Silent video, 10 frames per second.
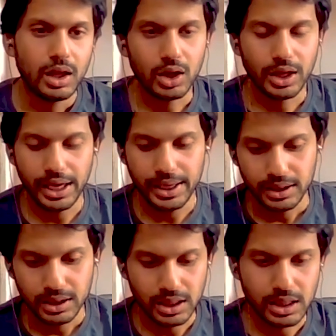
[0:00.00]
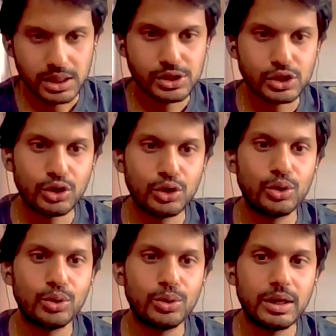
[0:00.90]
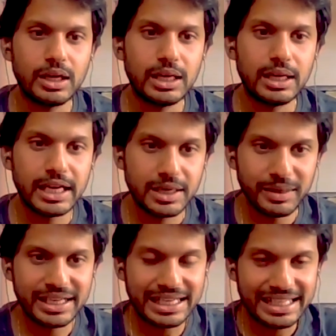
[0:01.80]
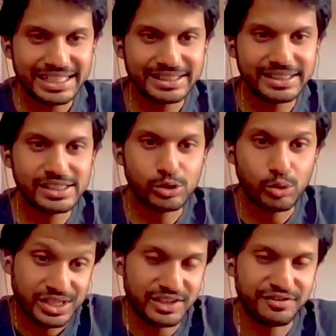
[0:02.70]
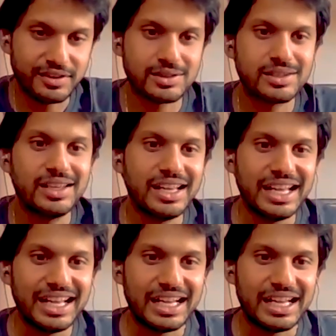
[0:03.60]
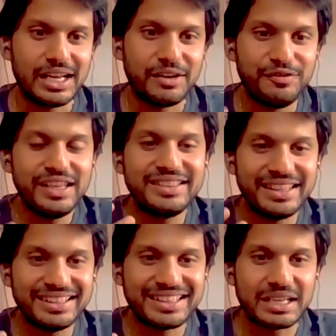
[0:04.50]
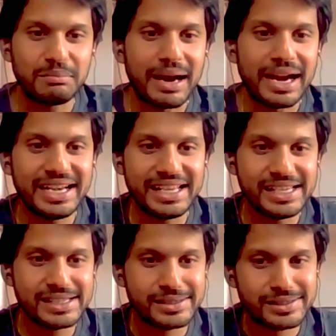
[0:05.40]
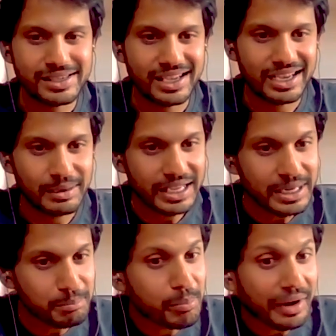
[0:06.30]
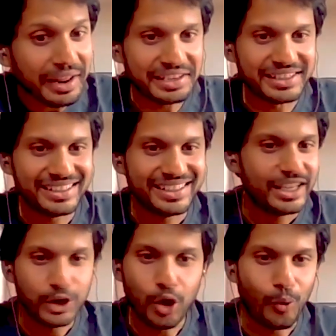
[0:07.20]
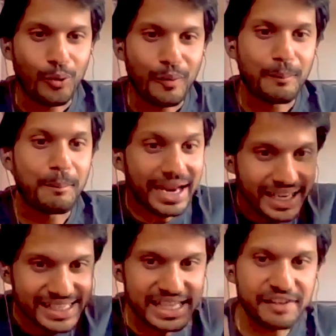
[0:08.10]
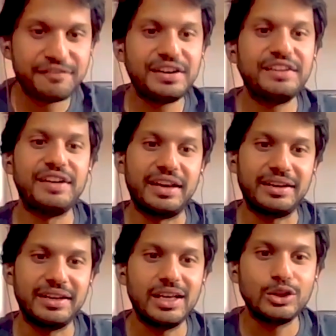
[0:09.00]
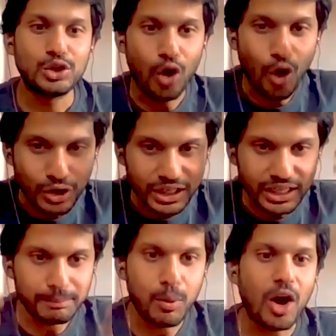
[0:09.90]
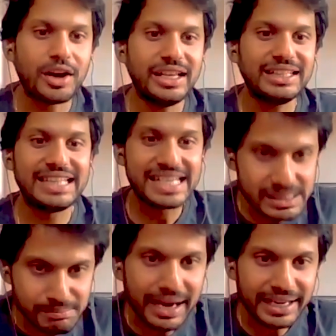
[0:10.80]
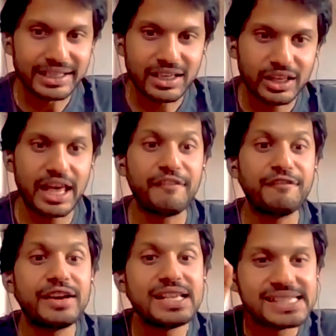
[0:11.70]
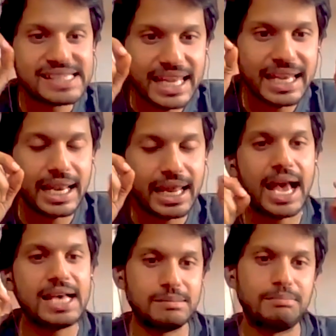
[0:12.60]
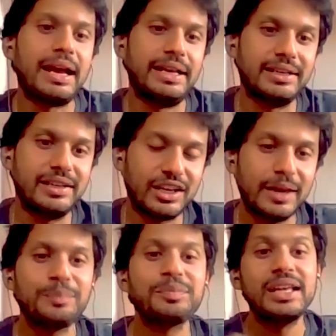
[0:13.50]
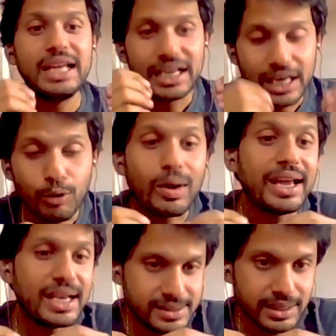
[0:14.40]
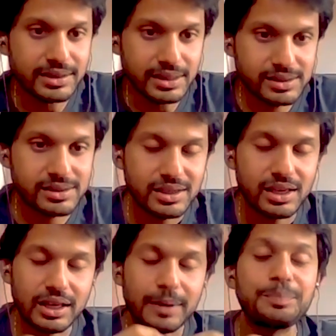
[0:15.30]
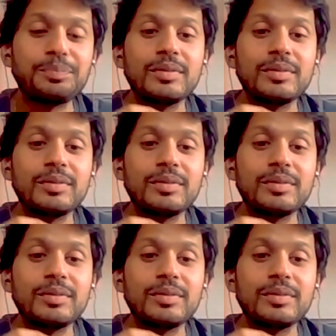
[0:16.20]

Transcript: Okay, let me clear this question first. We think that mind is in brain. No, mind is everywhere. Throughout body, there is mind. Okay, every cell has mind. Okay, now why I said this? Okay,